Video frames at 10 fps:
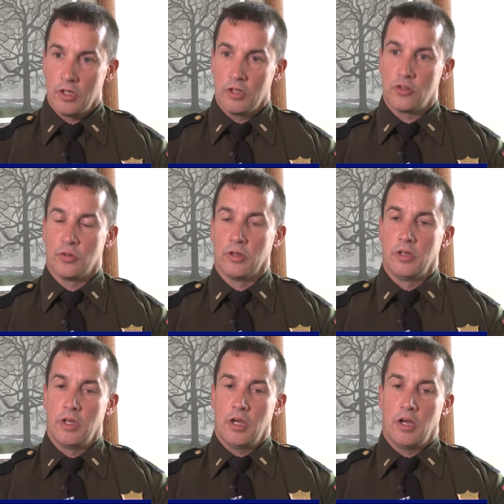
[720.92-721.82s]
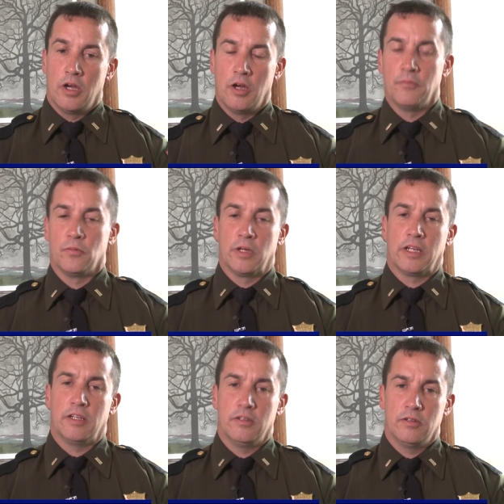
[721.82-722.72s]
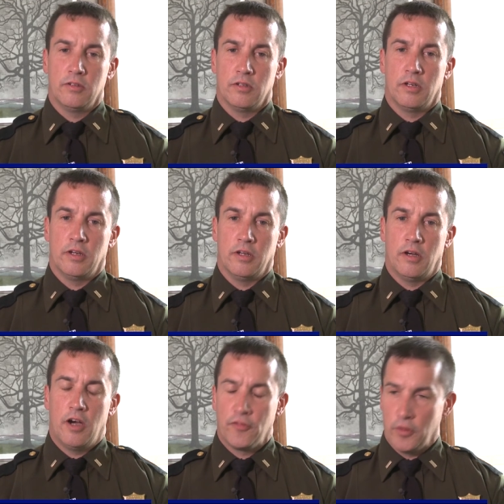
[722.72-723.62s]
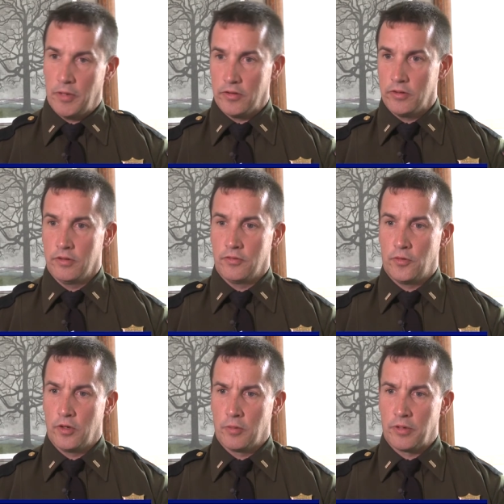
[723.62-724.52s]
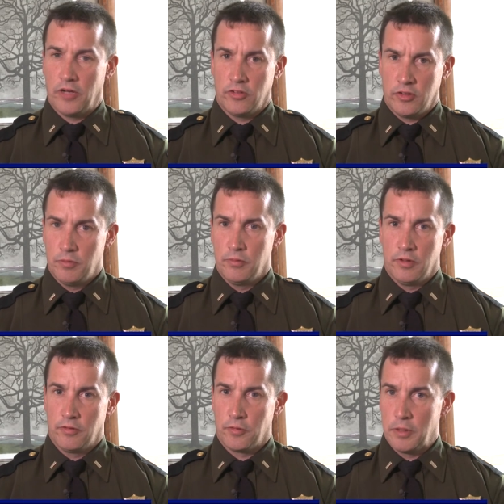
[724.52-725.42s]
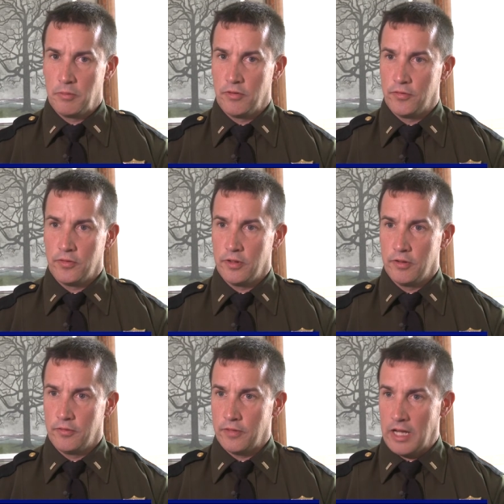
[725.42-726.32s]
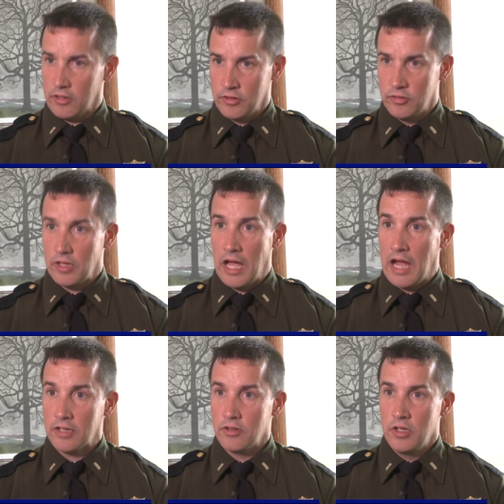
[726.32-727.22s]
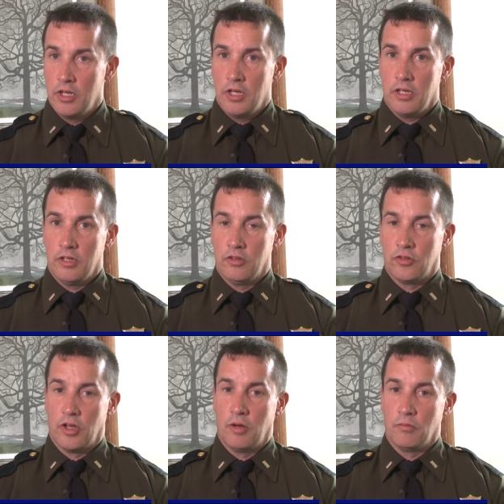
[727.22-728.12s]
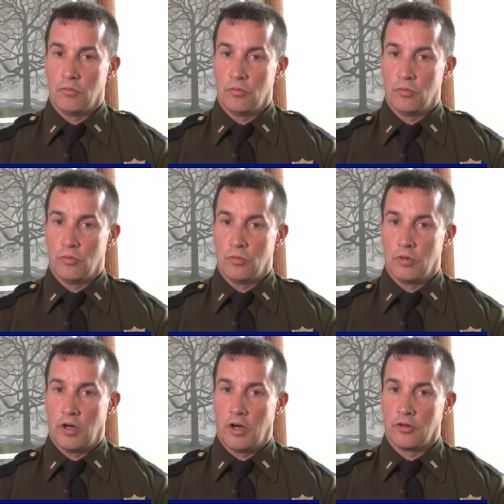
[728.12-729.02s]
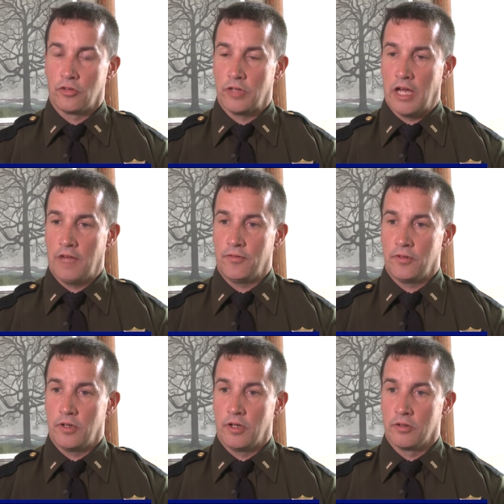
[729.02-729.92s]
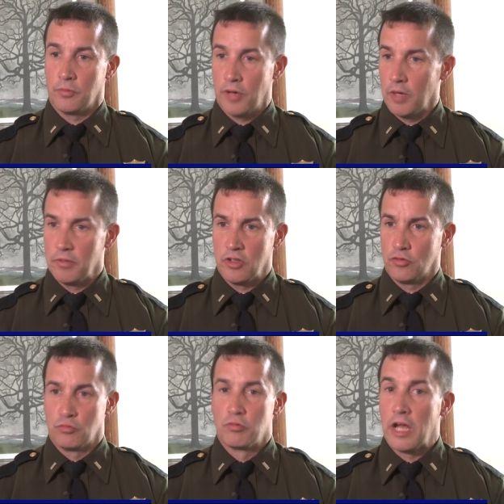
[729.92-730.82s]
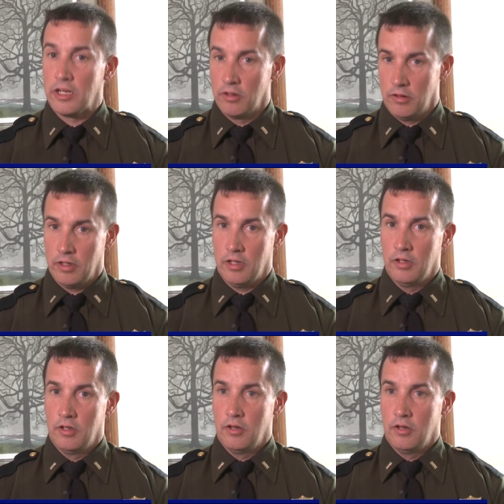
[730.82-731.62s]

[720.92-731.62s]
Sure. Um, what I can uh, offer about the FOIA process, the, the Freedom of, of, Access Act, is um, our staff, our department is regularly